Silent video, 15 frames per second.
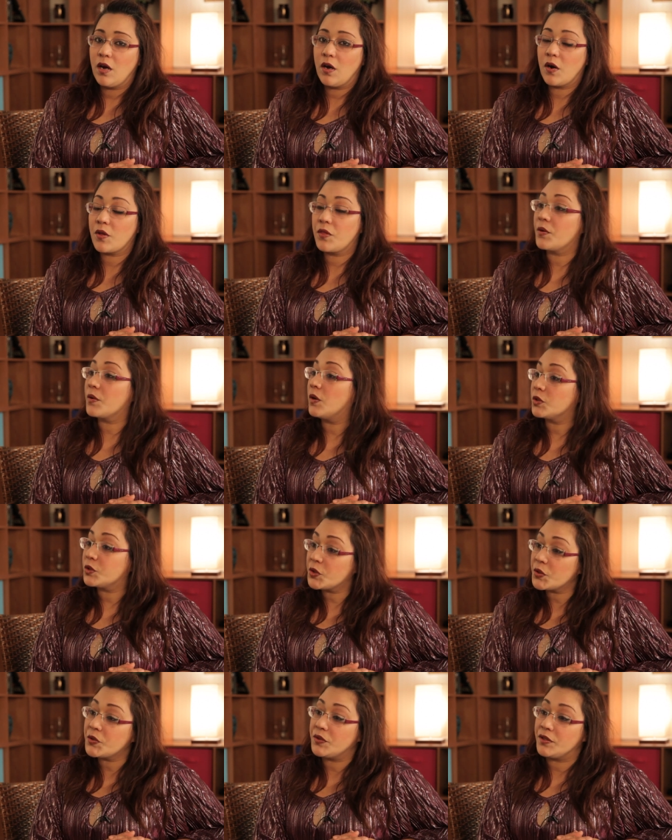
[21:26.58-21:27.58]
Are there
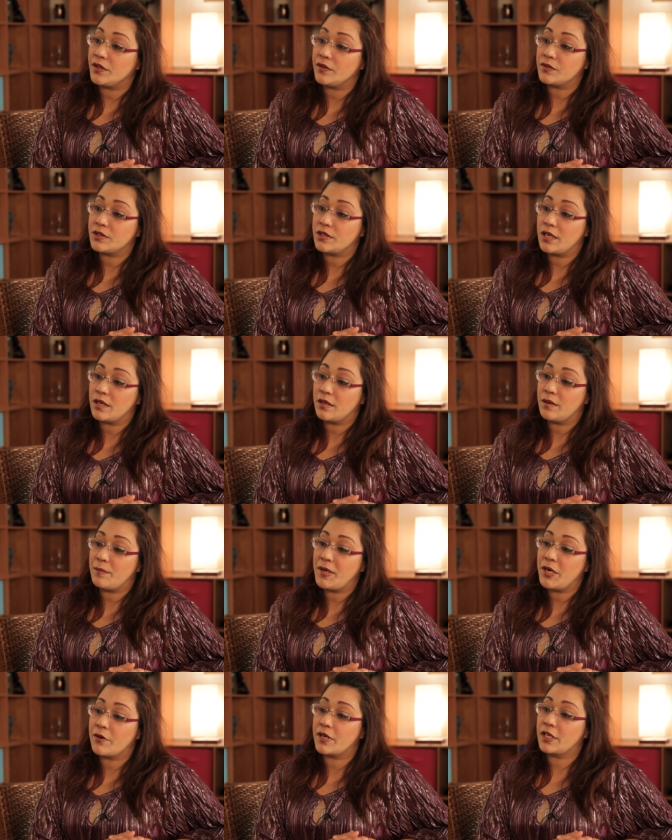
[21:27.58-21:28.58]
alternatives that a
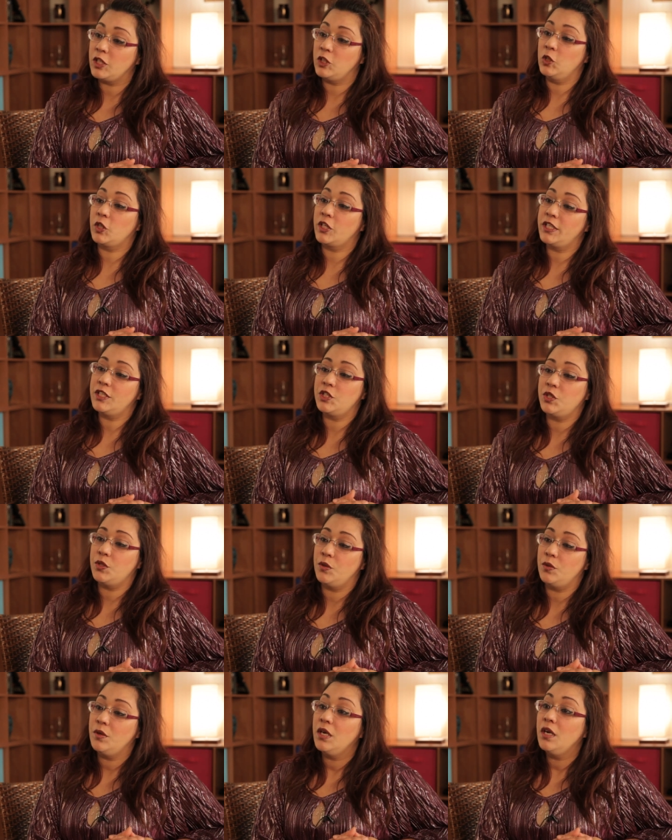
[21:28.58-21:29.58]
parent can look
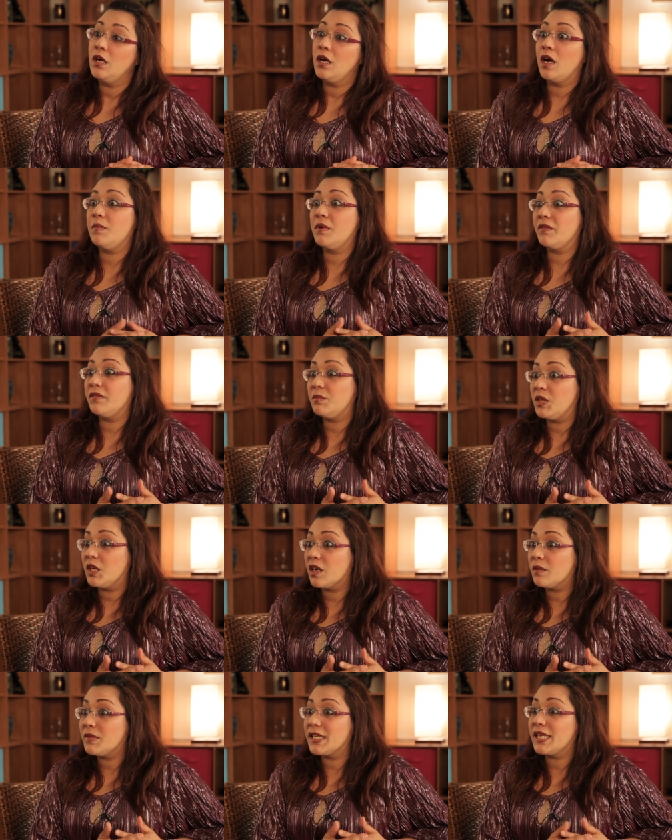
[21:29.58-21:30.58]
into above and
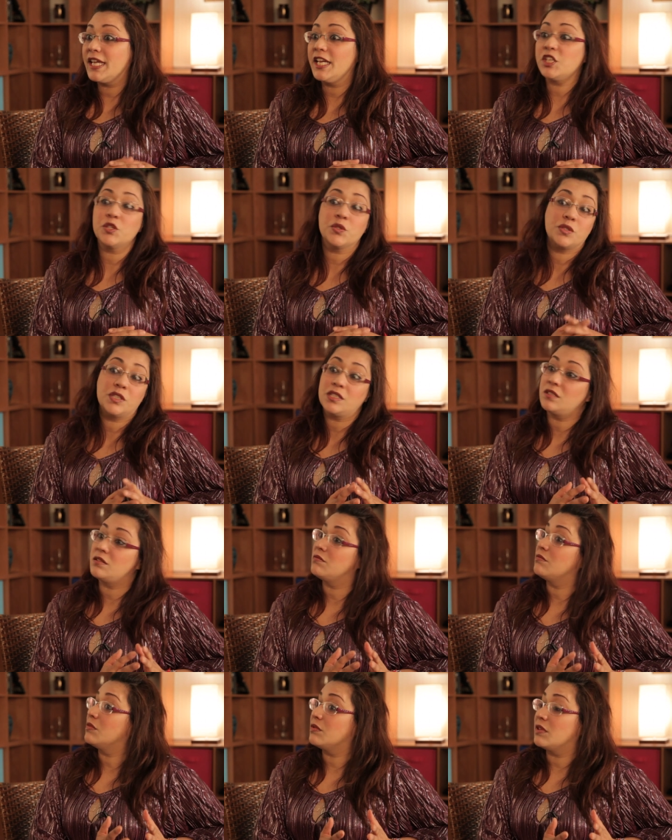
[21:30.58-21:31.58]
beyond medication, or just
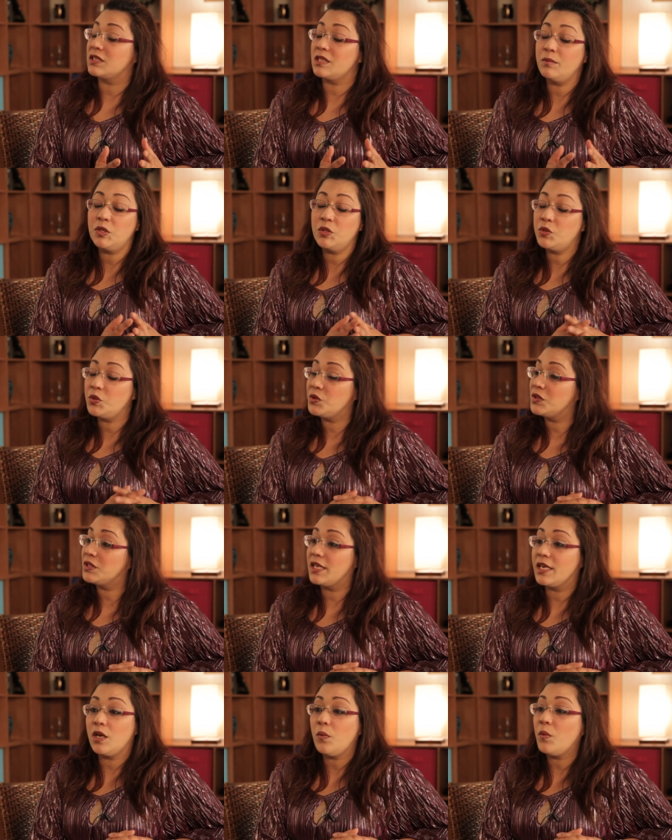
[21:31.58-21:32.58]
somebody who chooses
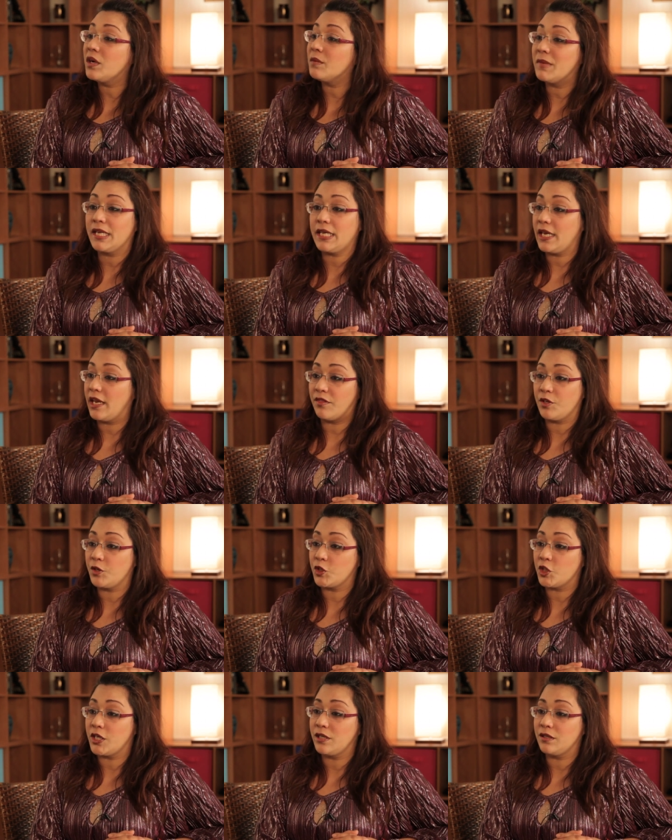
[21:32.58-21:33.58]
they don't want to medicate their
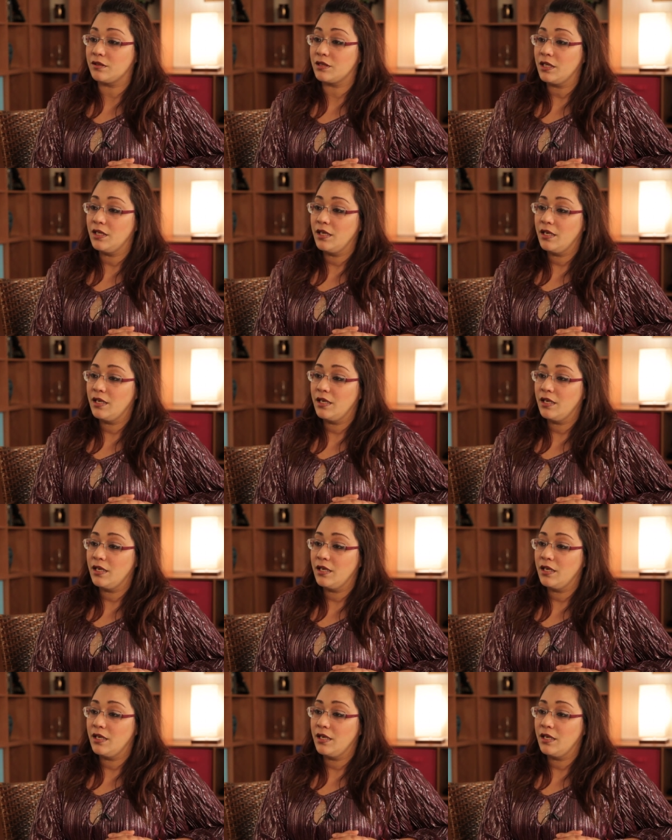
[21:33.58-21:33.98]
child?